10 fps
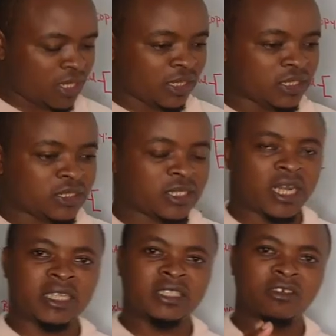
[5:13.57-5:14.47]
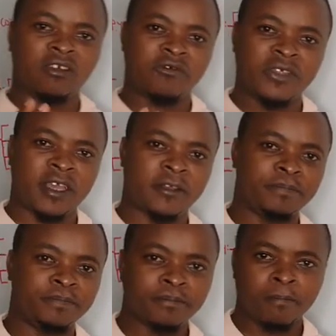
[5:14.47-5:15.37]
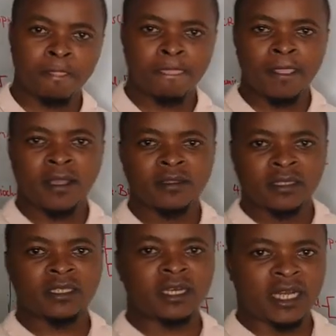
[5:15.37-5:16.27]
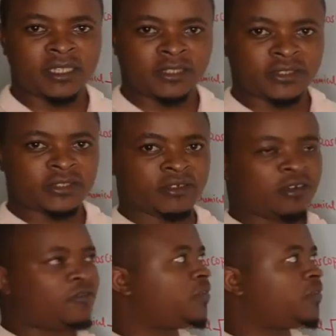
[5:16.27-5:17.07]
that is cutting of the glands of